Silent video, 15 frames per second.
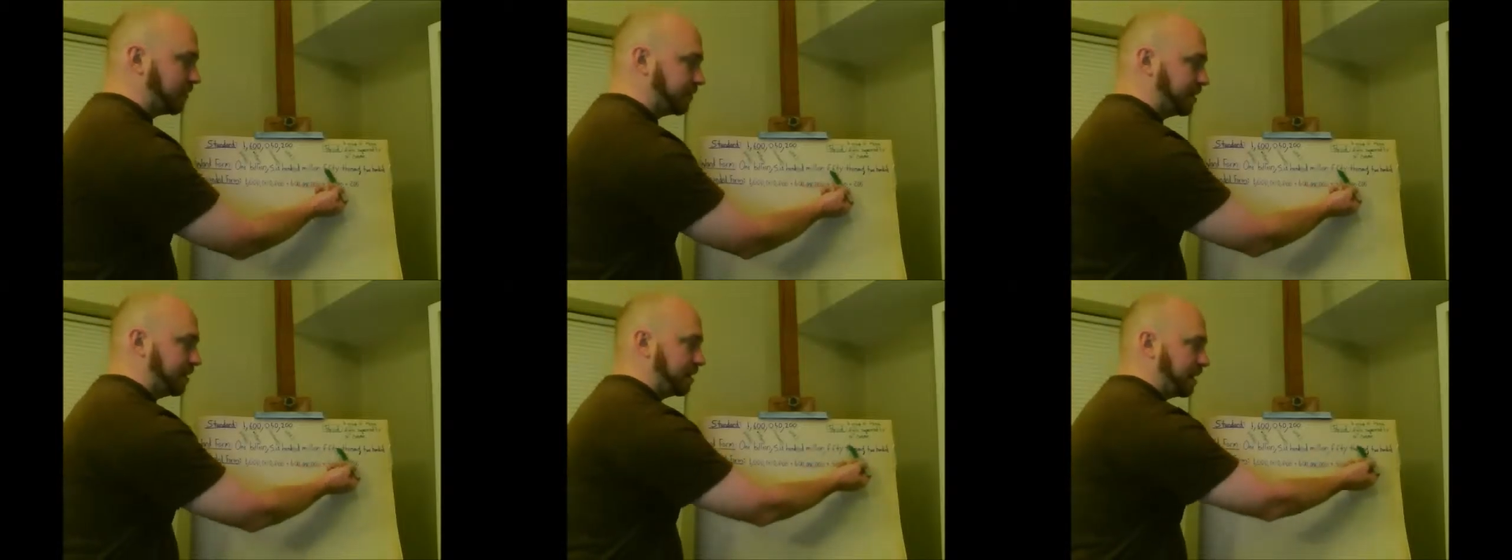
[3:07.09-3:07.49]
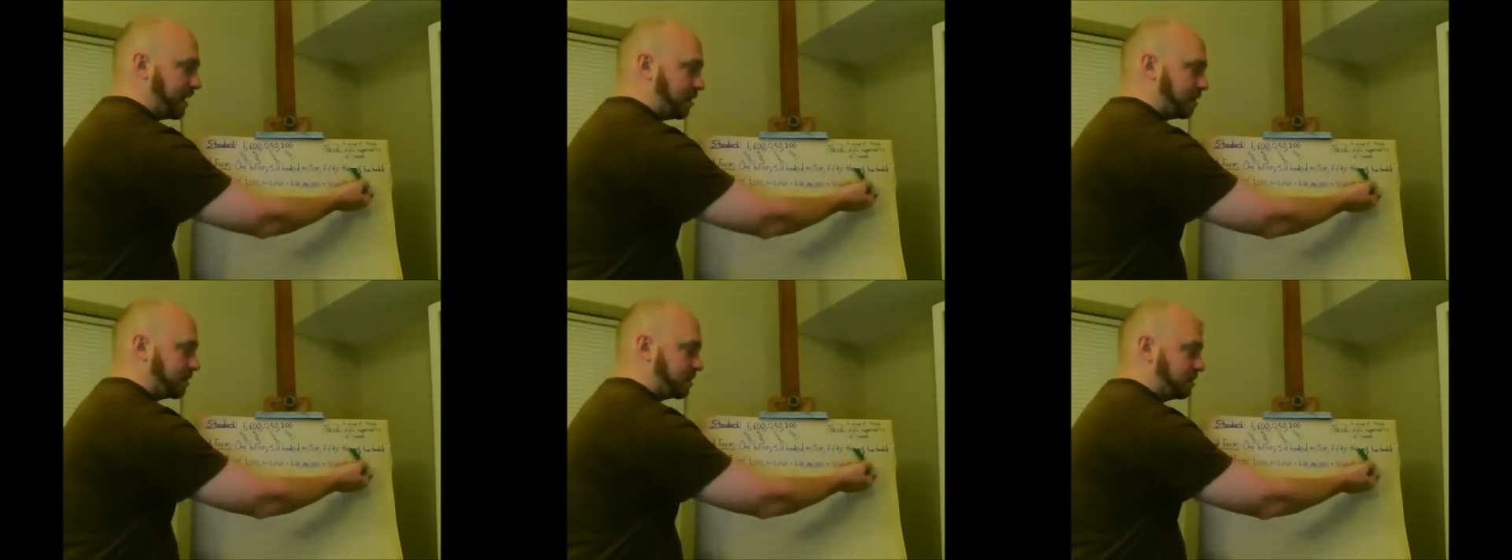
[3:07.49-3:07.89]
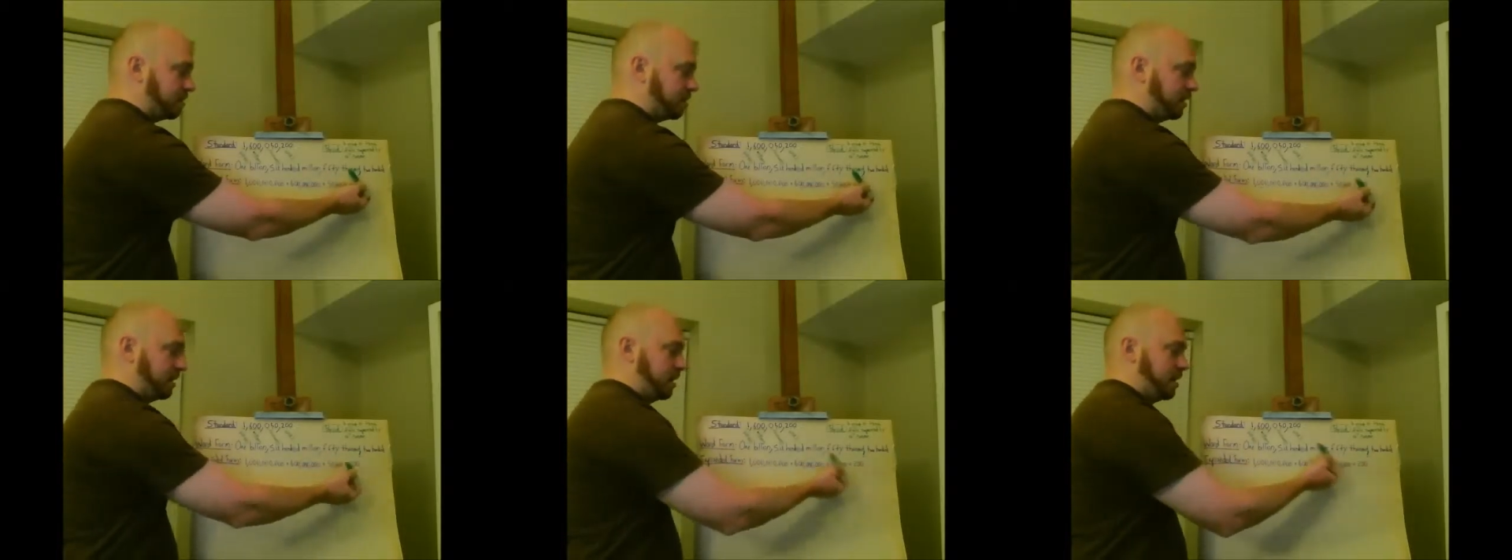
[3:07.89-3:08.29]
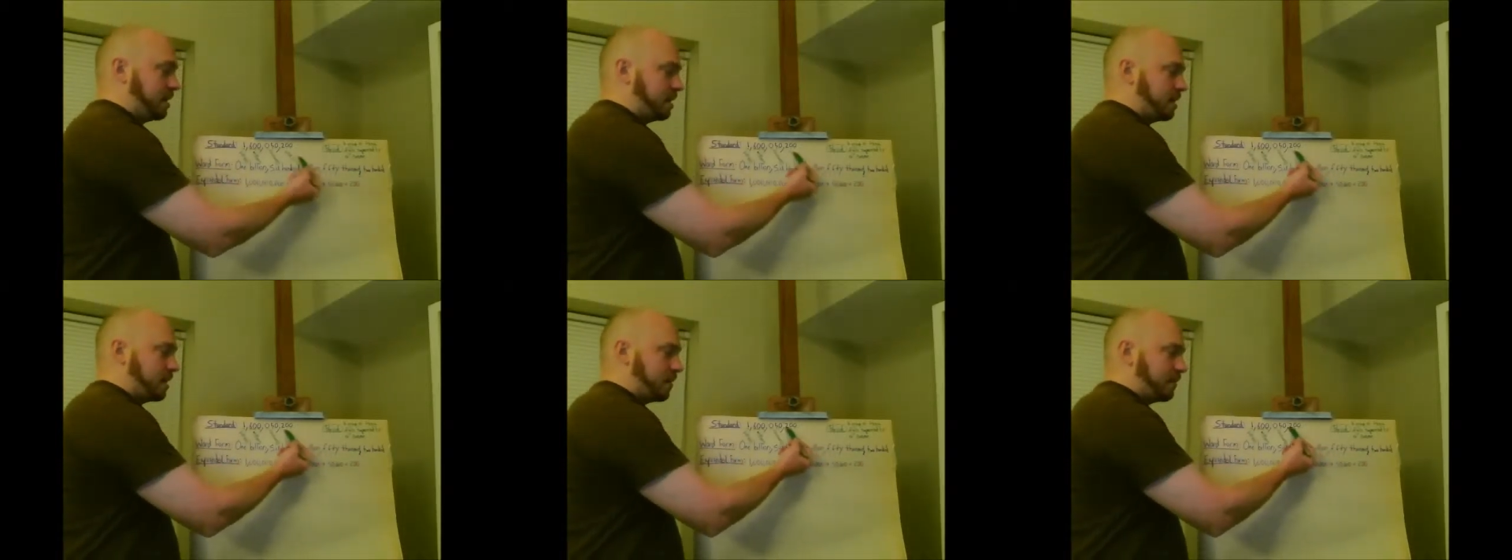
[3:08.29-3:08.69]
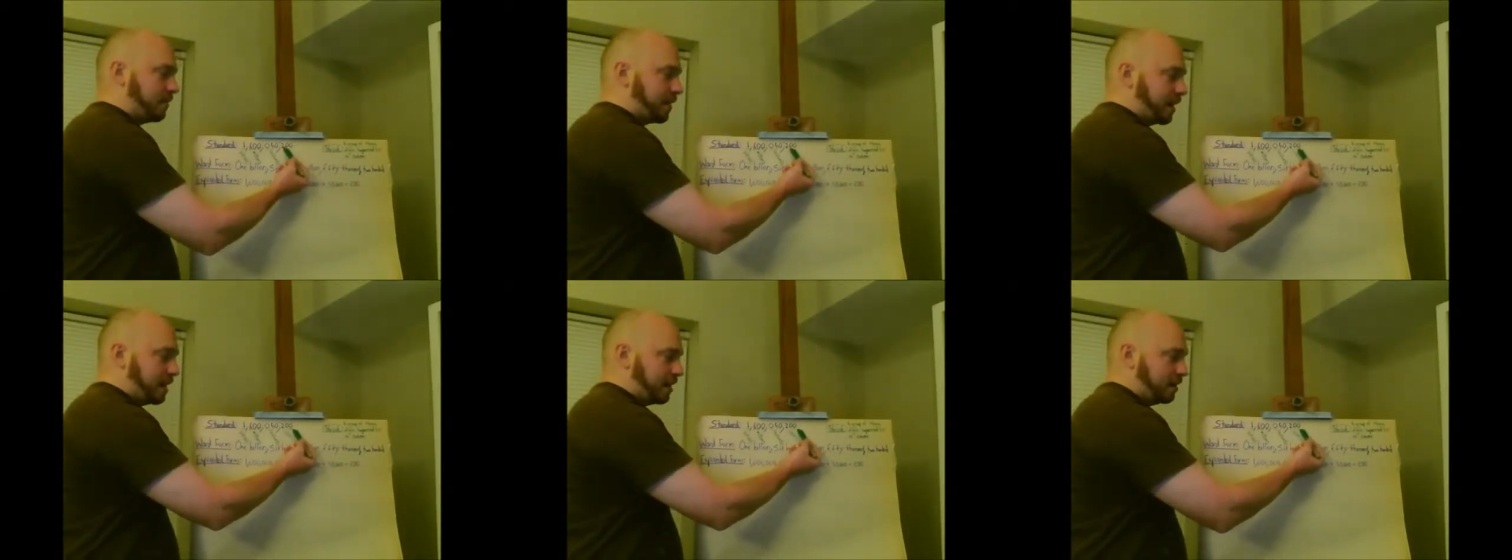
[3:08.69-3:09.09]
50,000. And then
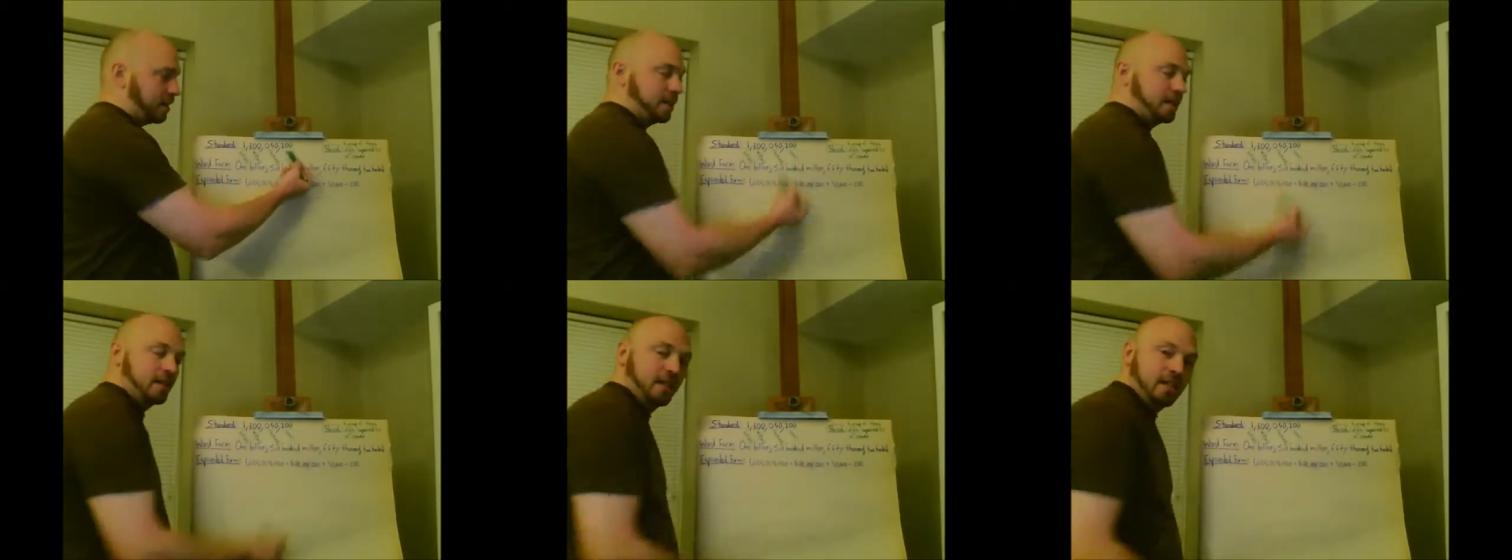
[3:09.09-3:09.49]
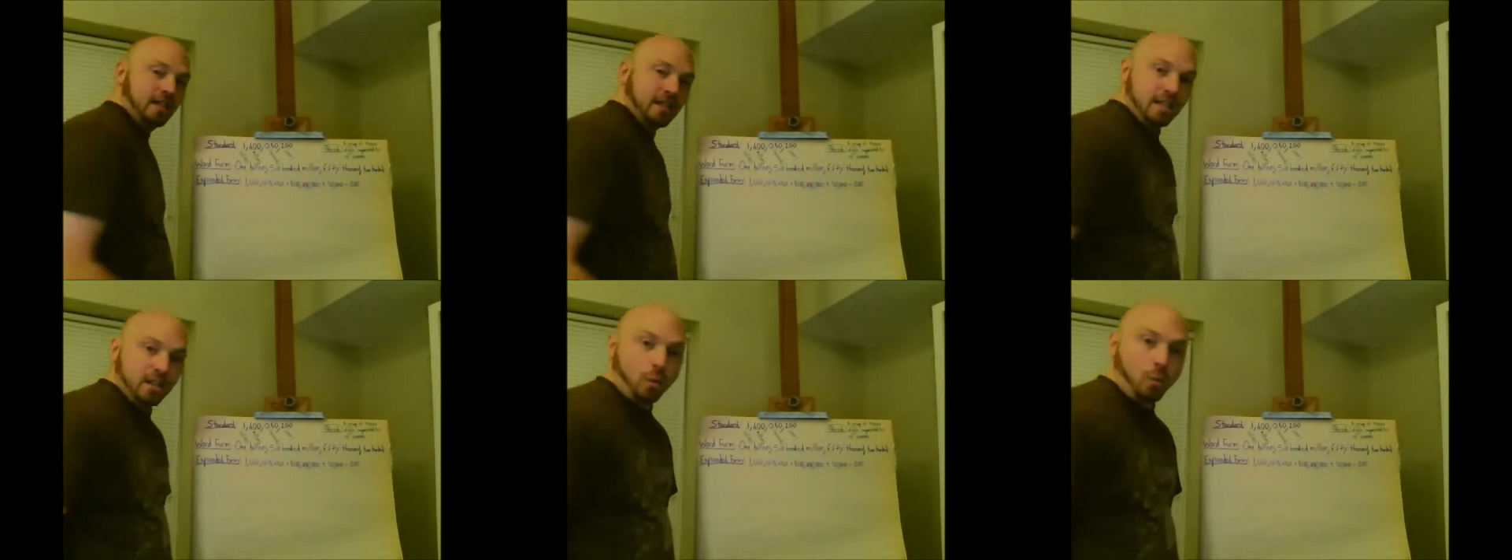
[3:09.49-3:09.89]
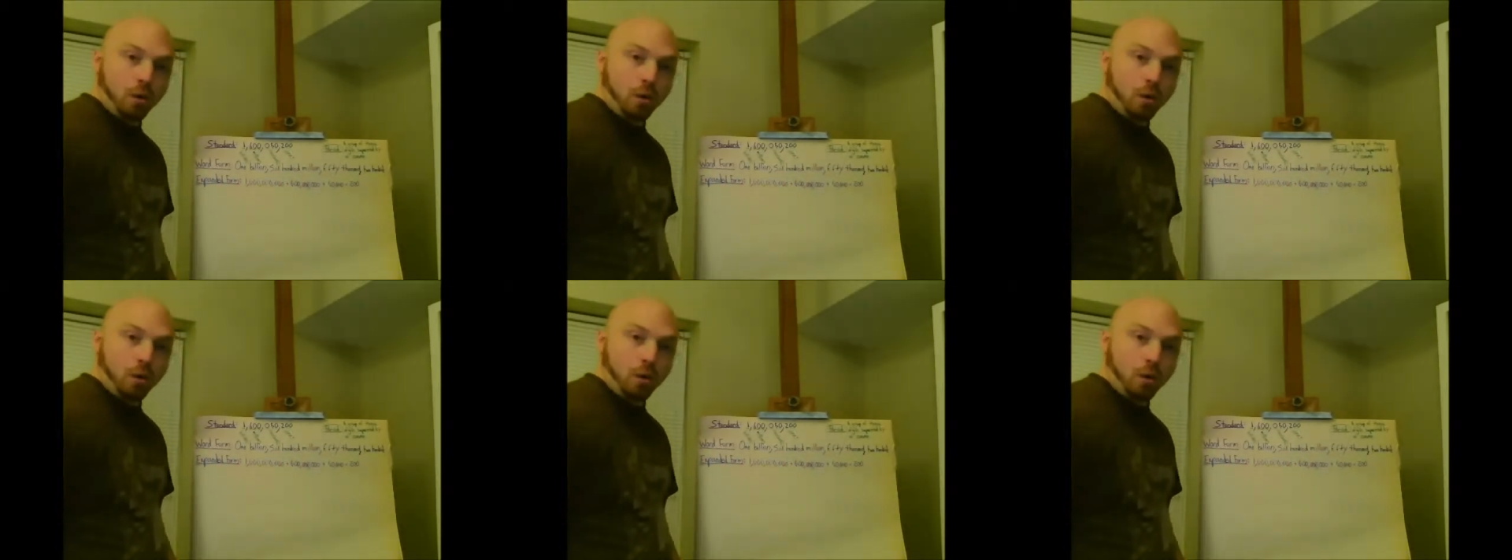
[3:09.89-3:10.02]
finally, in the